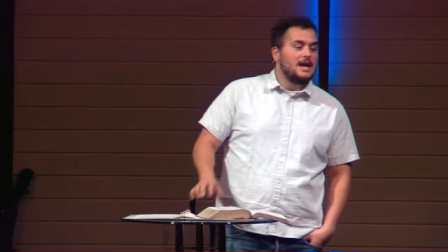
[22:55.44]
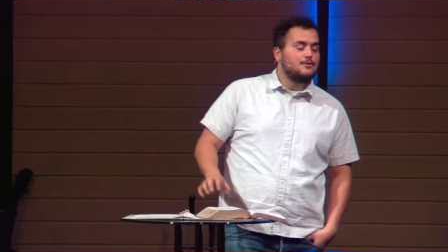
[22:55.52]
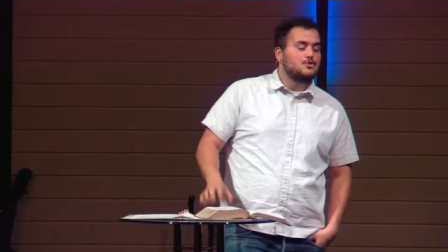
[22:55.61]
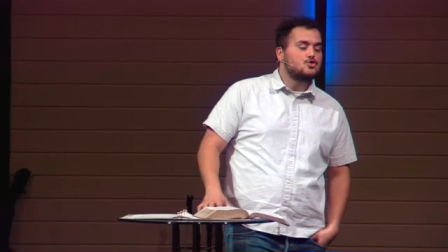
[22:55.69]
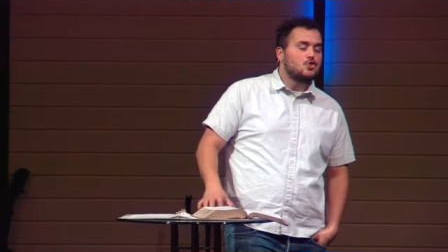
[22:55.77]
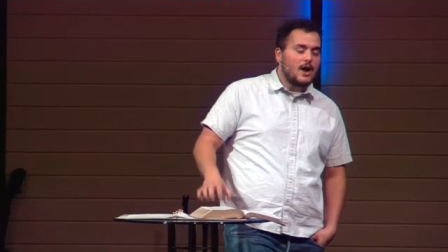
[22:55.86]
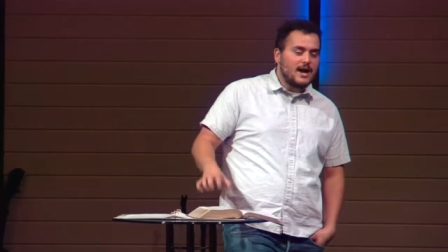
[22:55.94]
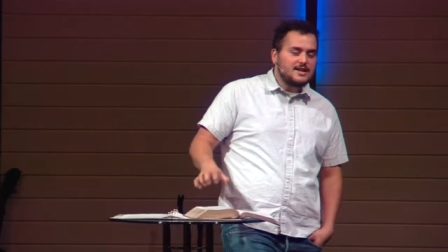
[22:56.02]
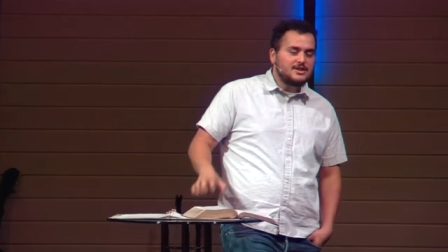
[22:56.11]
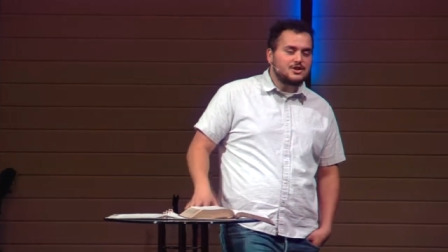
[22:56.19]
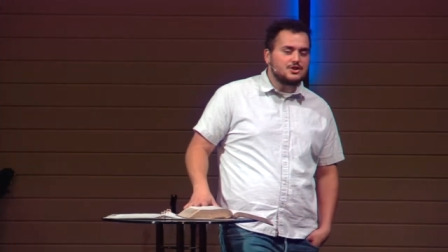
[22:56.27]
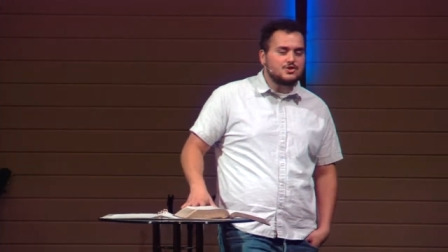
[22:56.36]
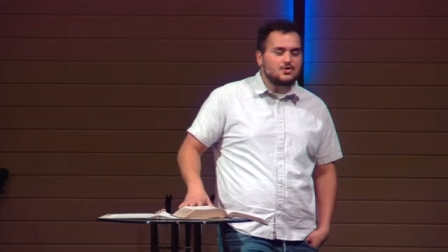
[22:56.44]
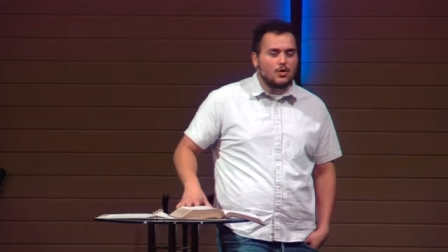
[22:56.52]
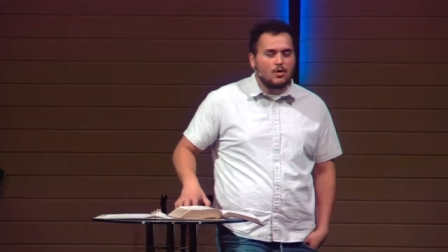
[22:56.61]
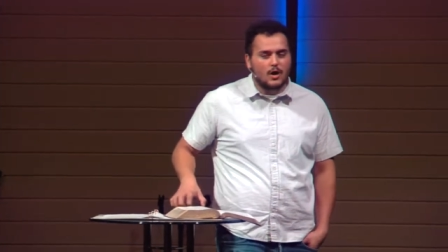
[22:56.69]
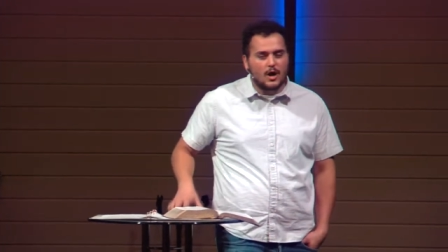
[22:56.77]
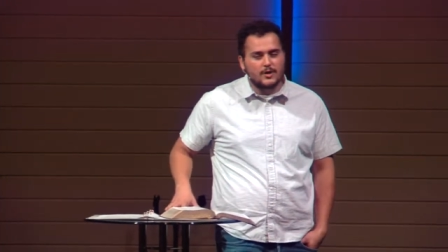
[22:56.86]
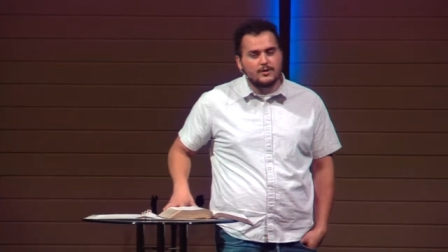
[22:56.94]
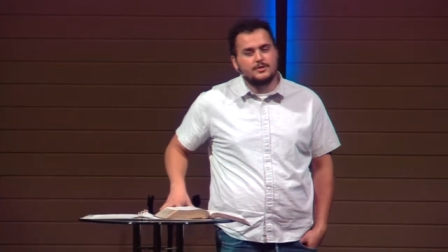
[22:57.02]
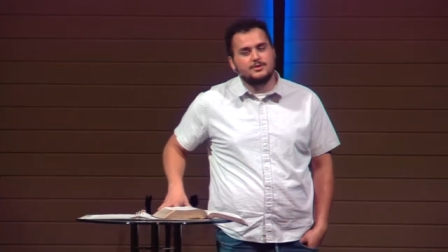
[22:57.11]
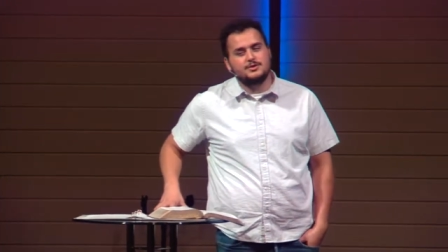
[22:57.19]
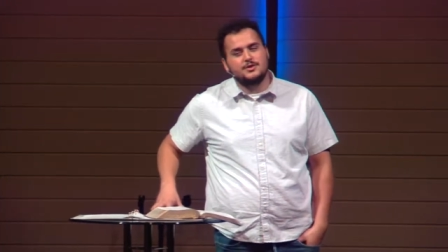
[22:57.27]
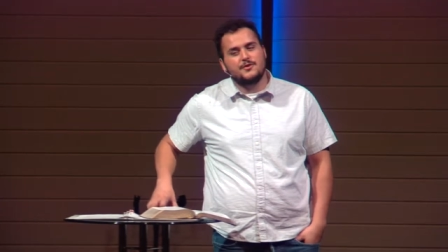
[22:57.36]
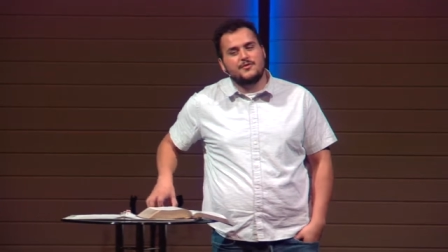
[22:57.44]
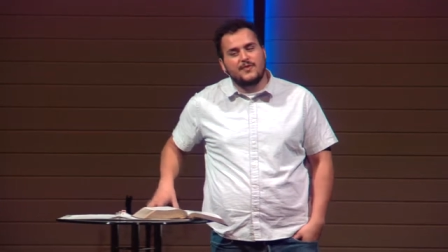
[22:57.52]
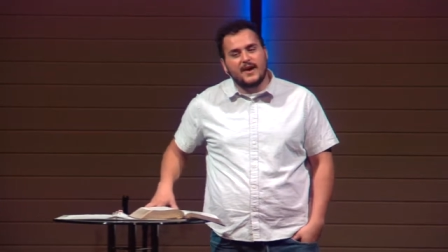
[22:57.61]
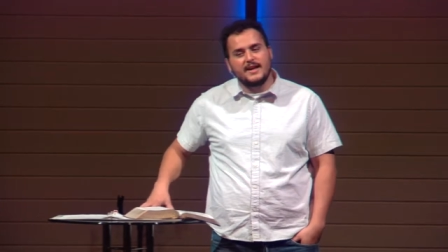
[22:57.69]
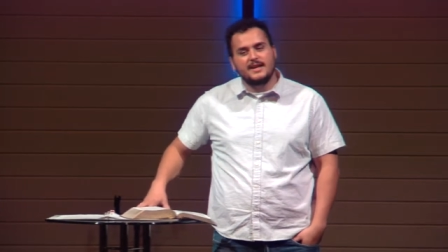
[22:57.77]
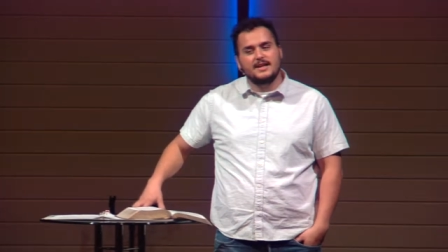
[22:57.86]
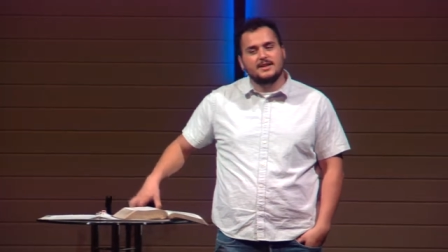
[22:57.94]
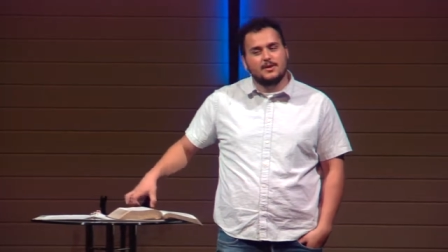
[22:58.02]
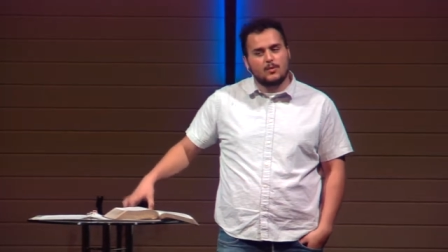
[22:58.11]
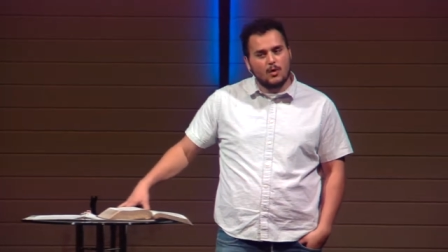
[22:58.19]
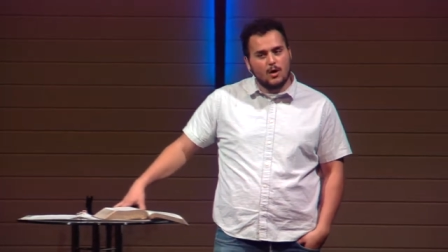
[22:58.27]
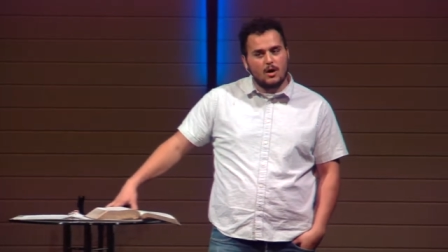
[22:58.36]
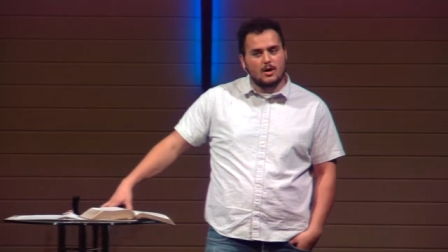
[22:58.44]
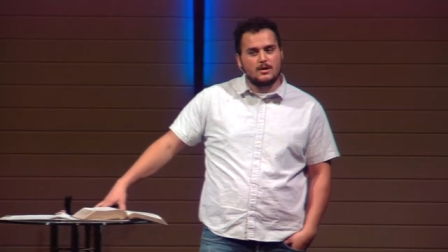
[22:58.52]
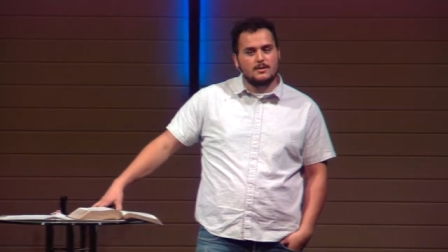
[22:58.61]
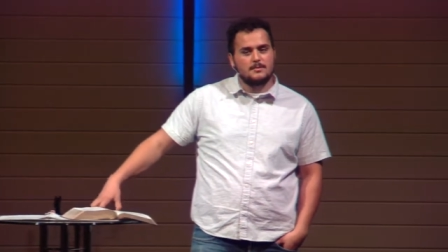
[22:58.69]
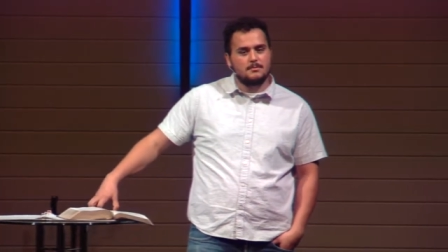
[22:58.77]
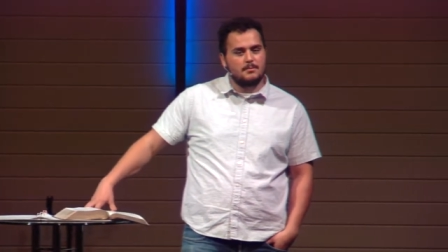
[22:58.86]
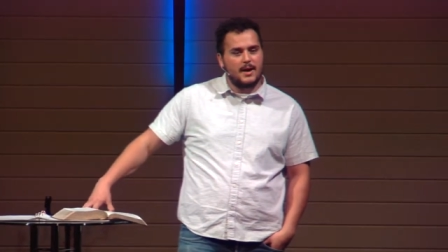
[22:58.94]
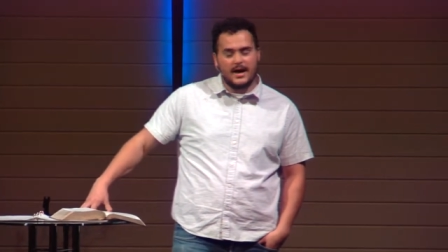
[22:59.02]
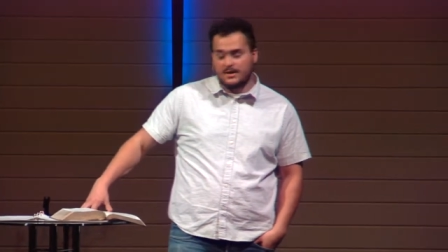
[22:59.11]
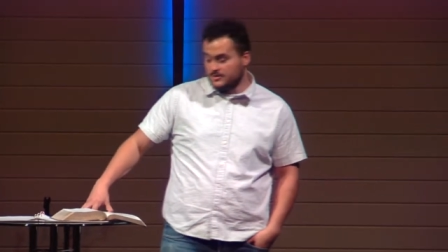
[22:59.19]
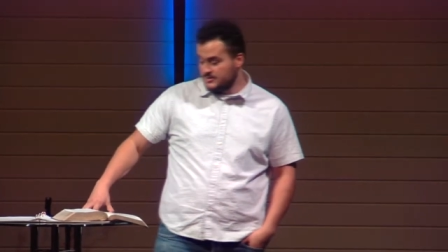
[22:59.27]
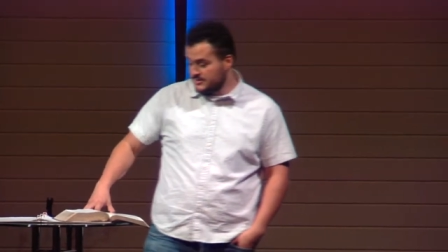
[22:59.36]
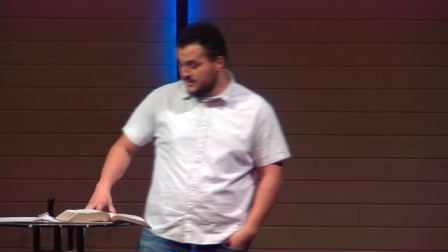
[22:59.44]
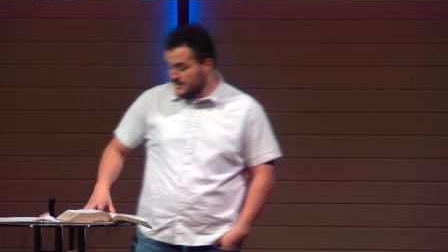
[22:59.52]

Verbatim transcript: If you're trying to control others, you're fighting the wrong battles.